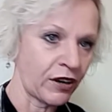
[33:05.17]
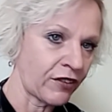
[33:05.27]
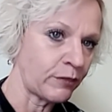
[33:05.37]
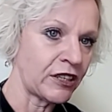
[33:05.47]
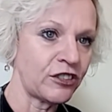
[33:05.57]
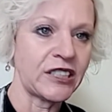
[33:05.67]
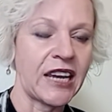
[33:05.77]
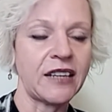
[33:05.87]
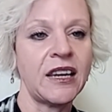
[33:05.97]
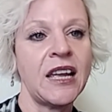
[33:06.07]
I've come to
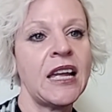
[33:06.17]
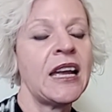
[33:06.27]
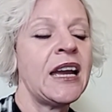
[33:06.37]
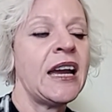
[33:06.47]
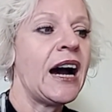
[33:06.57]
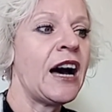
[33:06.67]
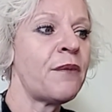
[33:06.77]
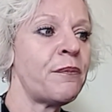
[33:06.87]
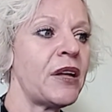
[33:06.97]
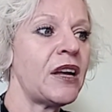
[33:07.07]
understand.
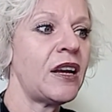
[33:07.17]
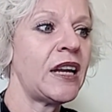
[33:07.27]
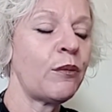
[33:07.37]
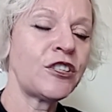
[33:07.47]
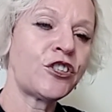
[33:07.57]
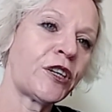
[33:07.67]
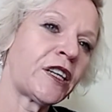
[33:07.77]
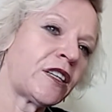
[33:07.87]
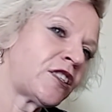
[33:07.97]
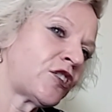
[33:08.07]
It was during
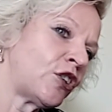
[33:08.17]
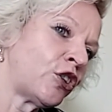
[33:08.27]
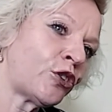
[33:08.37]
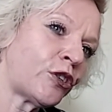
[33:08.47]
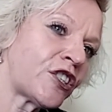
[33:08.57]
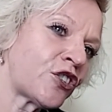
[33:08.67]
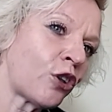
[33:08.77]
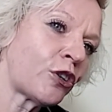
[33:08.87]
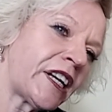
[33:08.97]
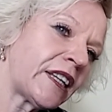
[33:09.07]
a lunar and
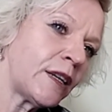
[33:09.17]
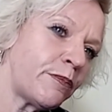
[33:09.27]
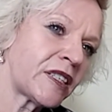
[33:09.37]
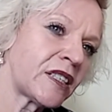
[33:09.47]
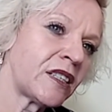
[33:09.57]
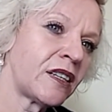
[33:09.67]
solar eclipse